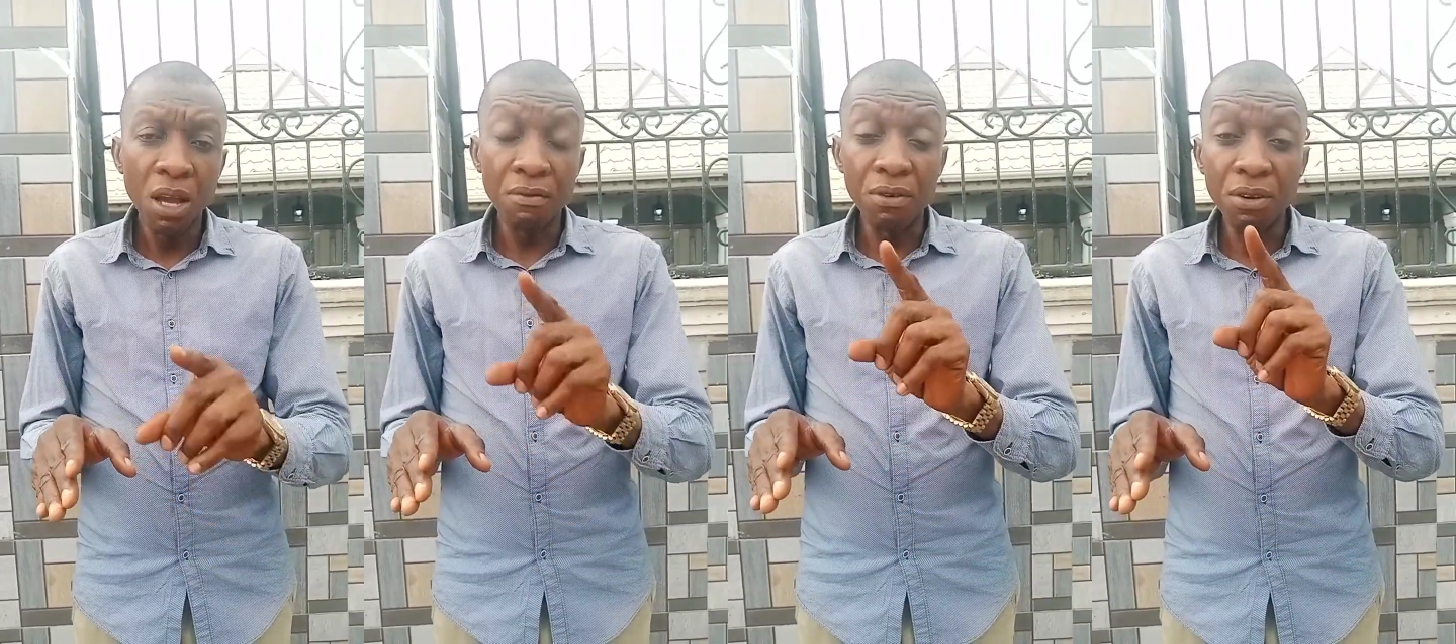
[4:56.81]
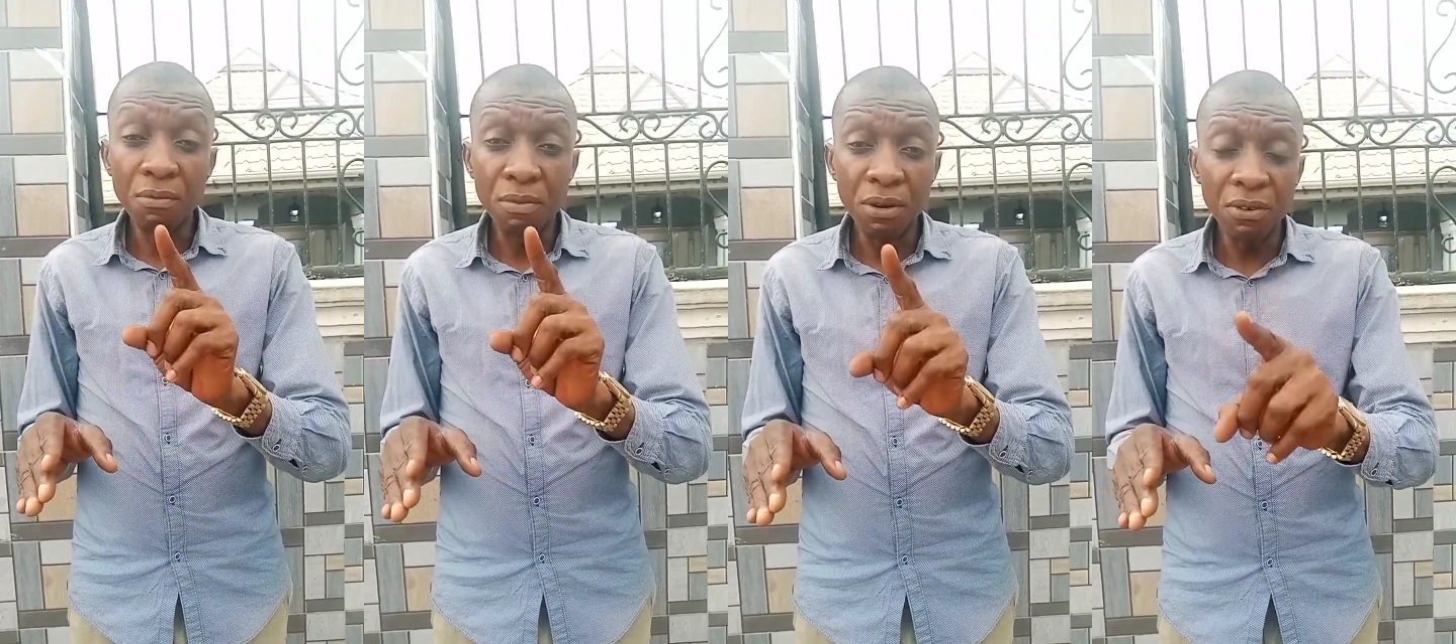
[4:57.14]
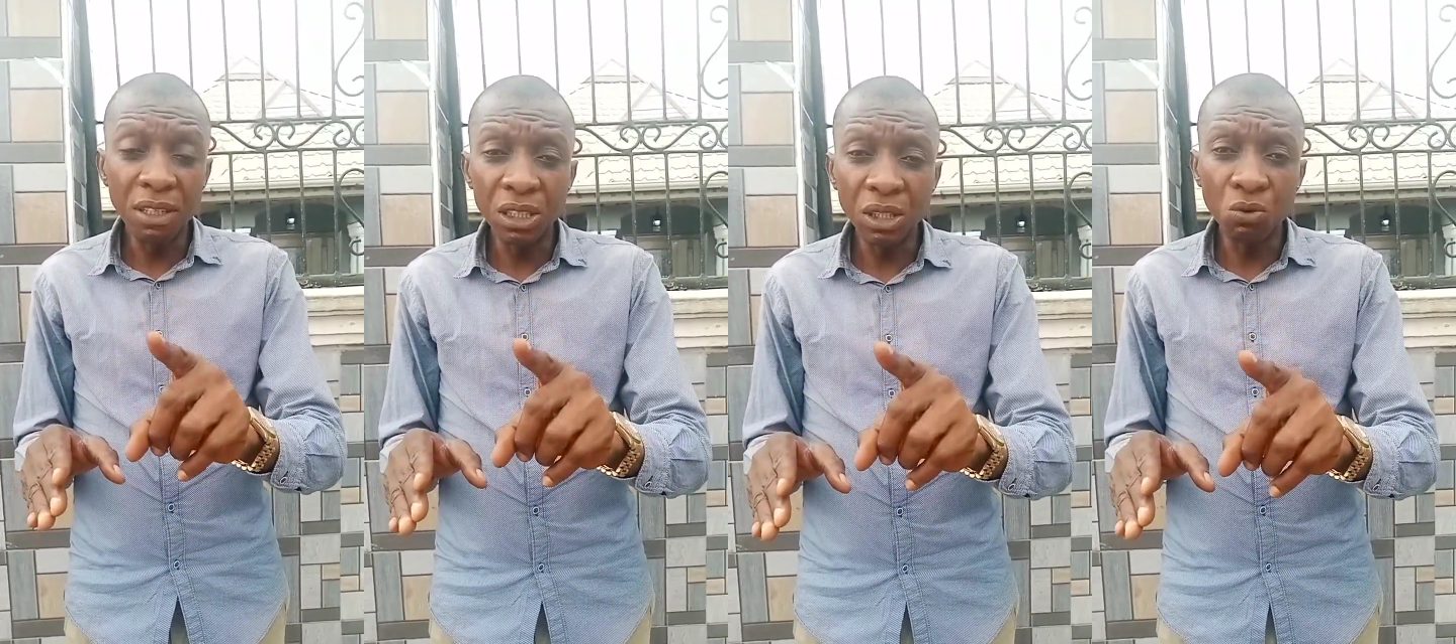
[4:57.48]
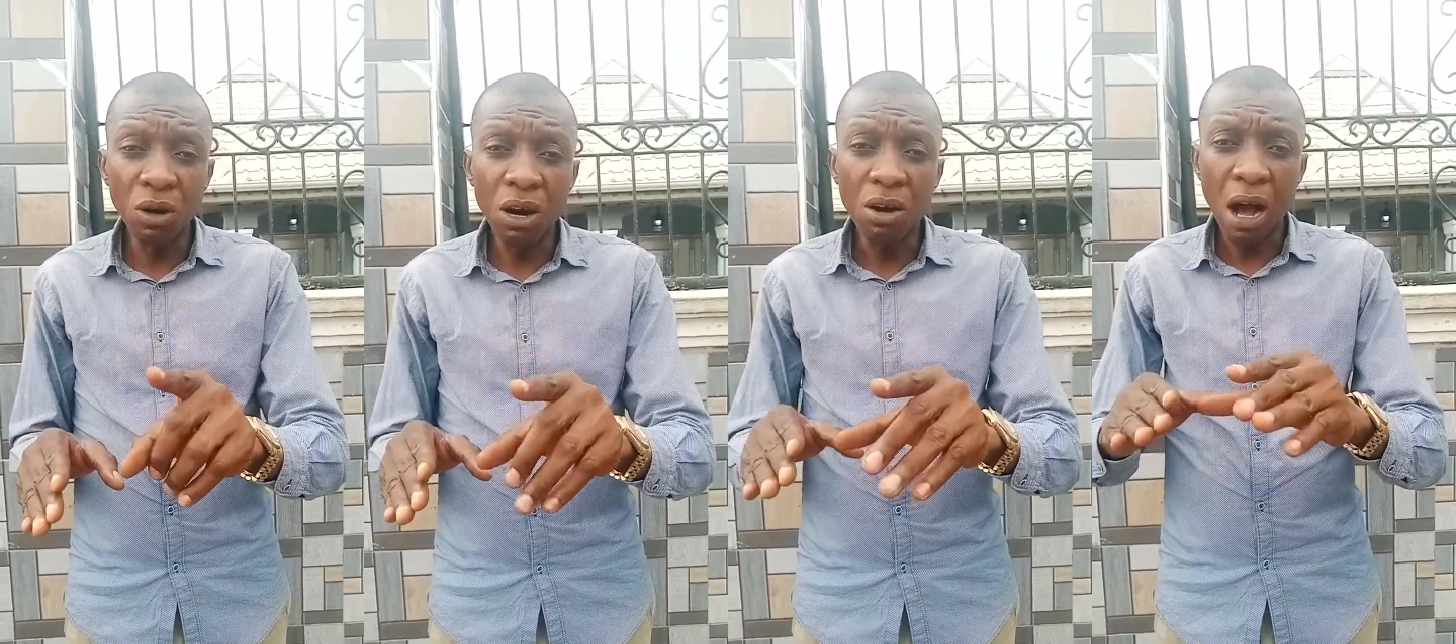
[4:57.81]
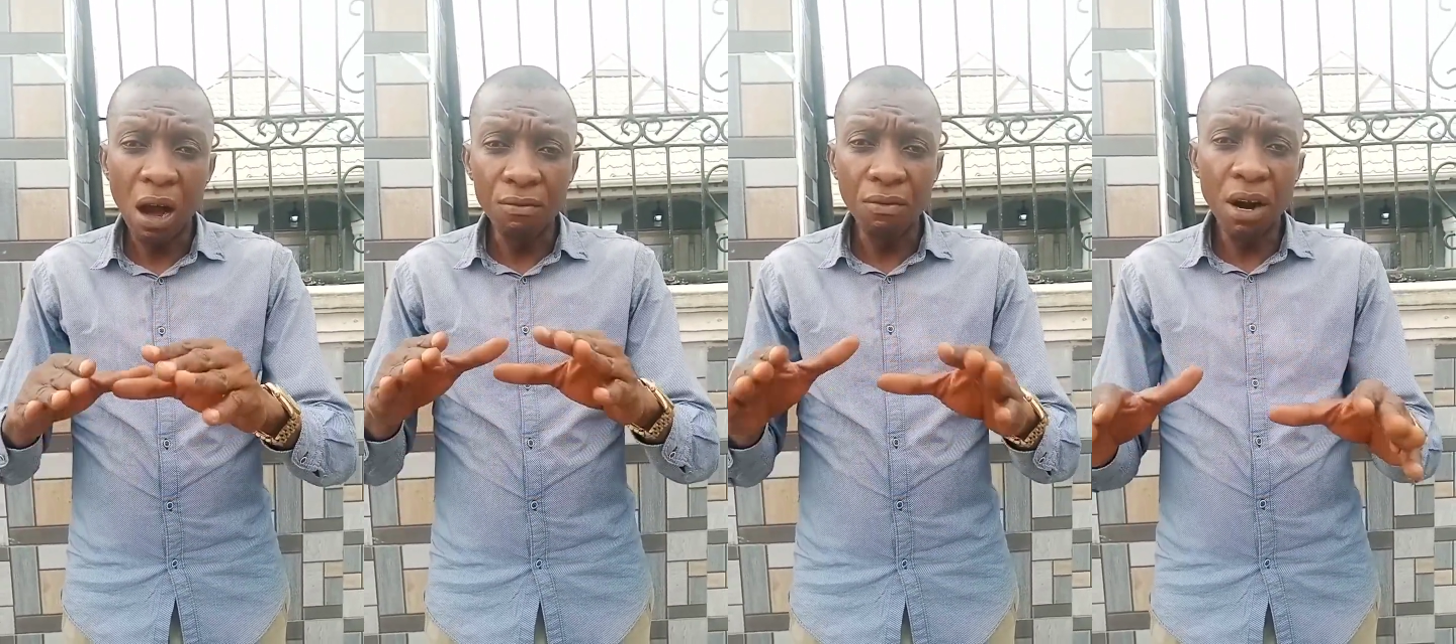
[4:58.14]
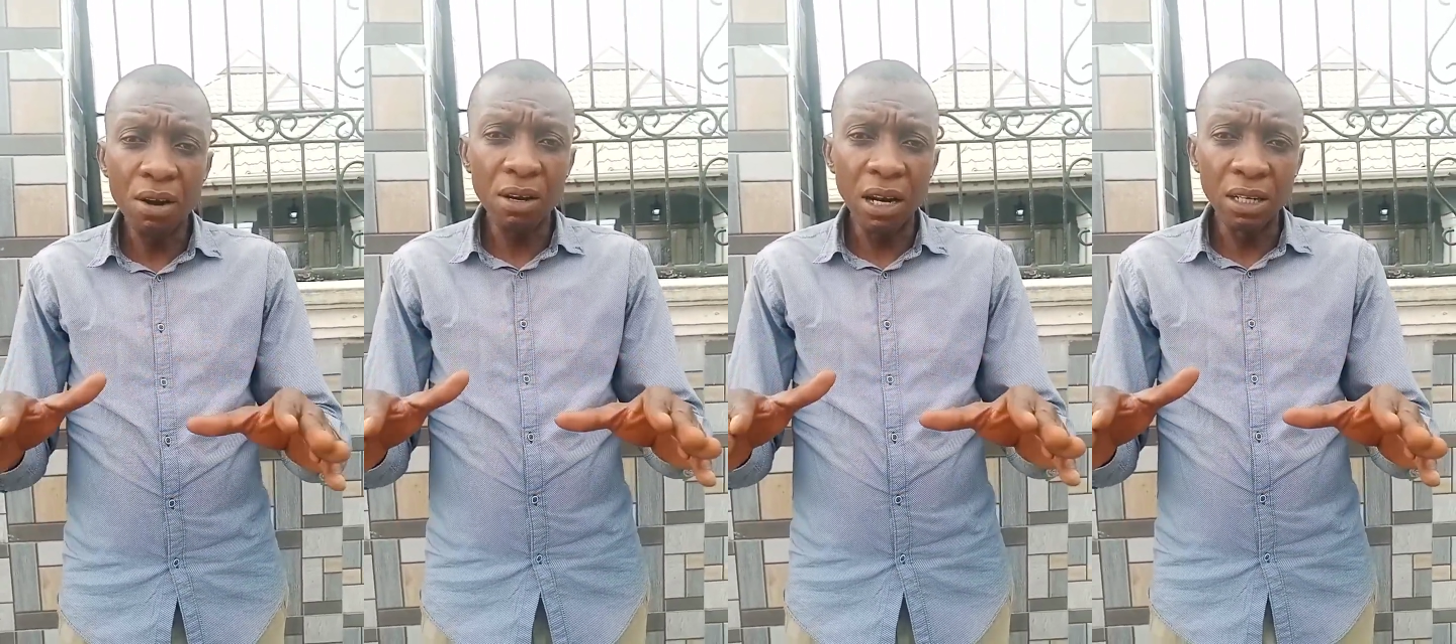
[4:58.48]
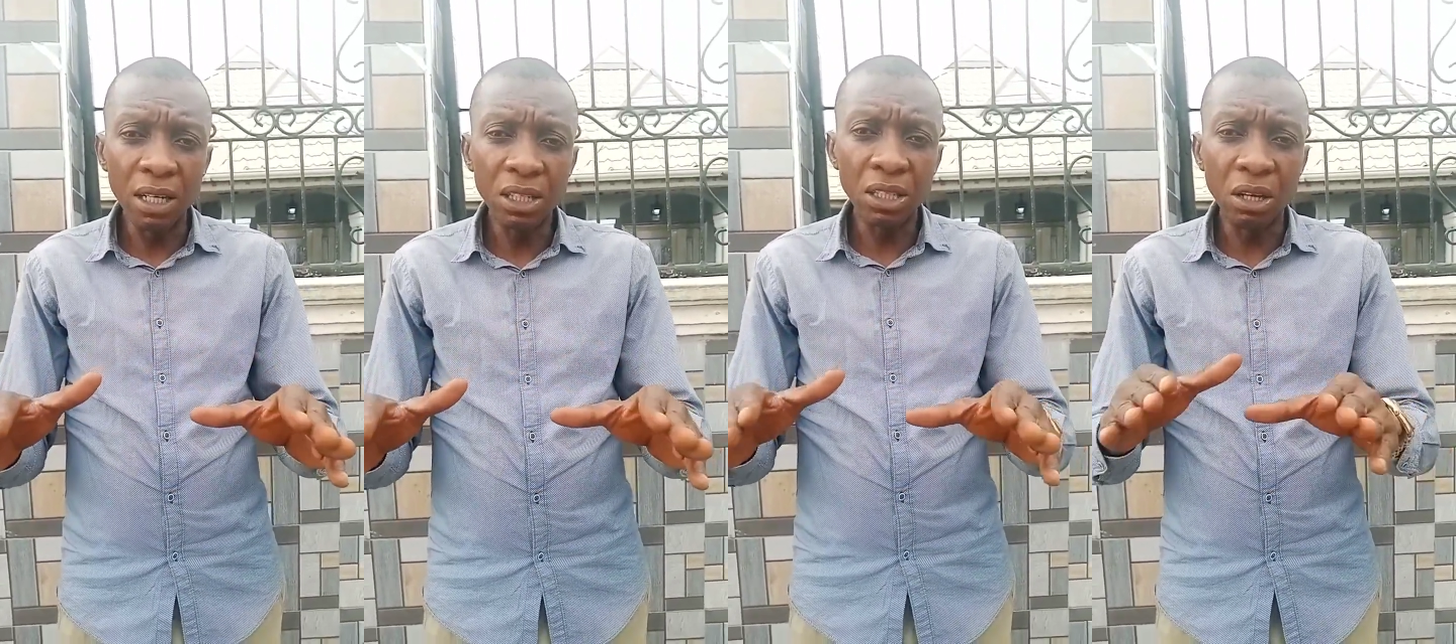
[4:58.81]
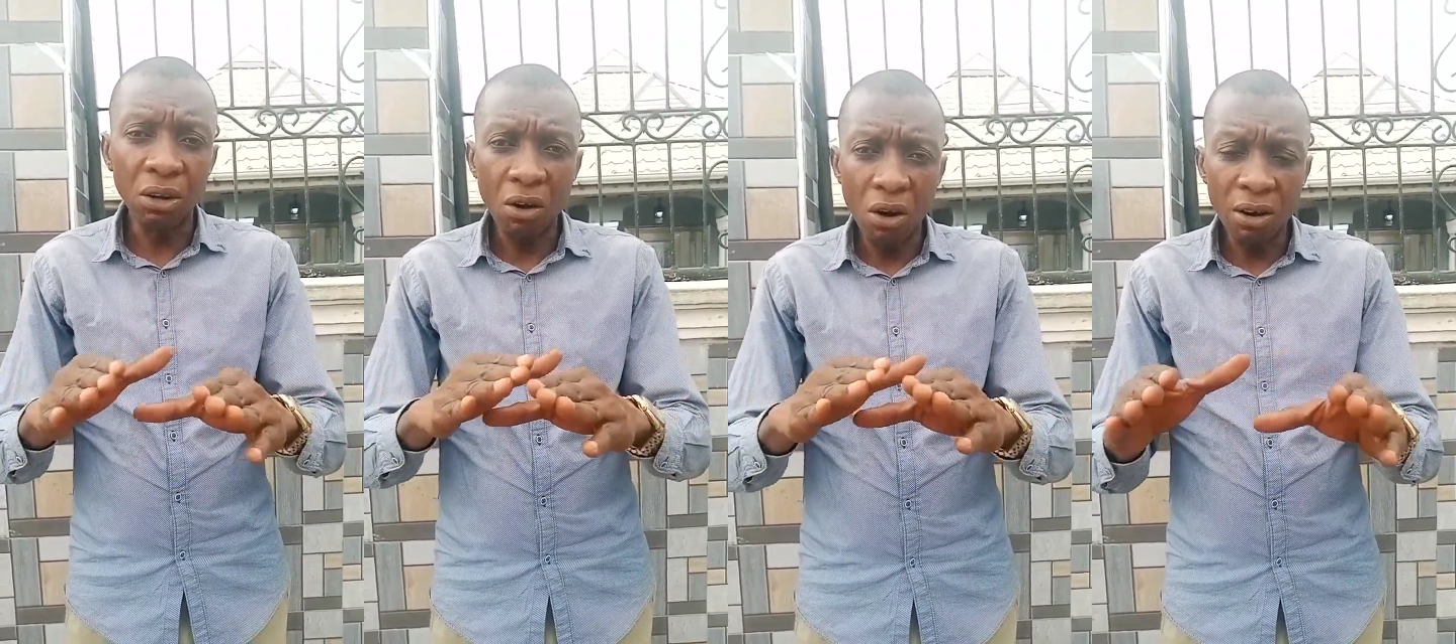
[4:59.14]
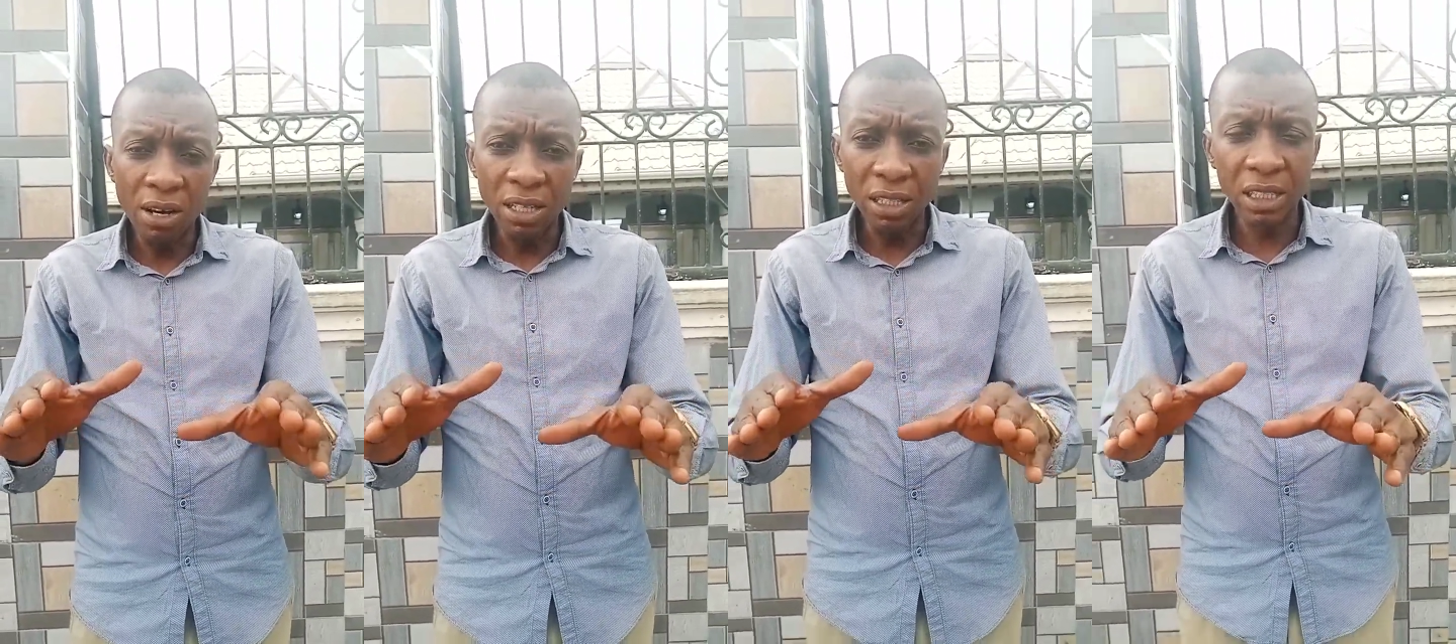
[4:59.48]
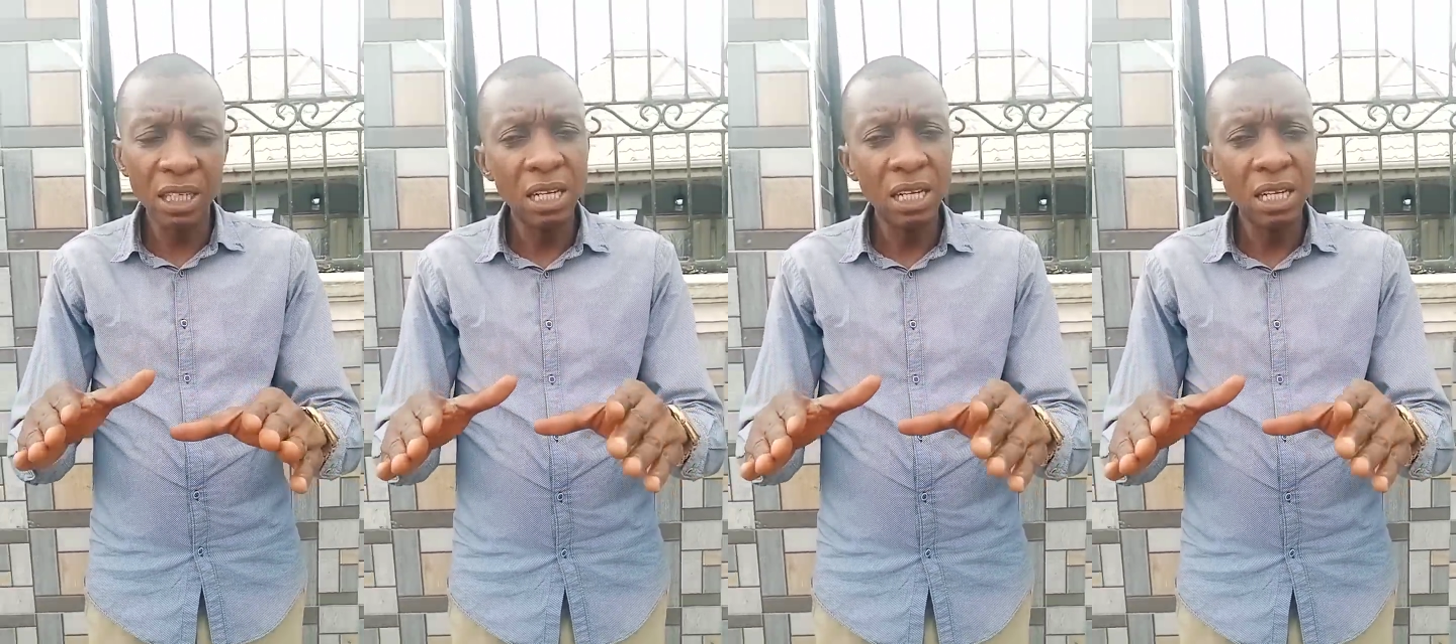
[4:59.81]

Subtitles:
If you didn't prevent it well, avoid radiation and all this,